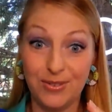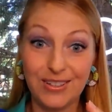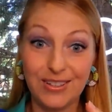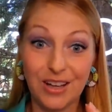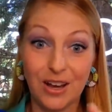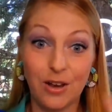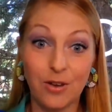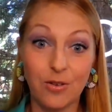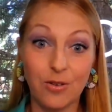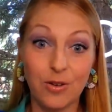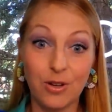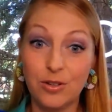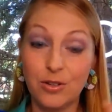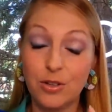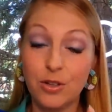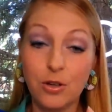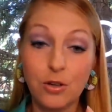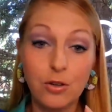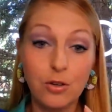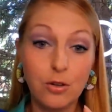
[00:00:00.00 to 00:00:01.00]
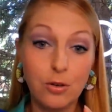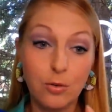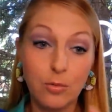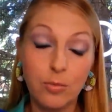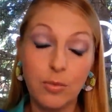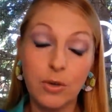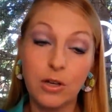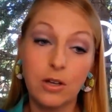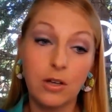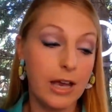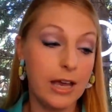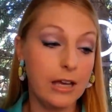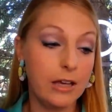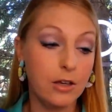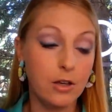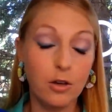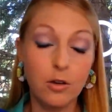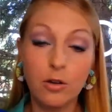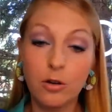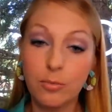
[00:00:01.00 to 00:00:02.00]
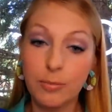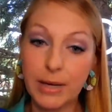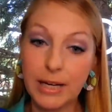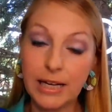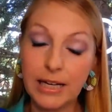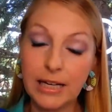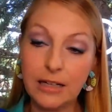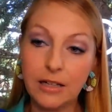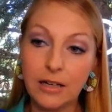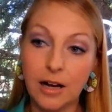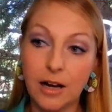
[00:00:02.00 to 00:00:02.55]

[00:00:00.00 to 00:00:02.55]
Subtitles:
So Zoom and Google Meet,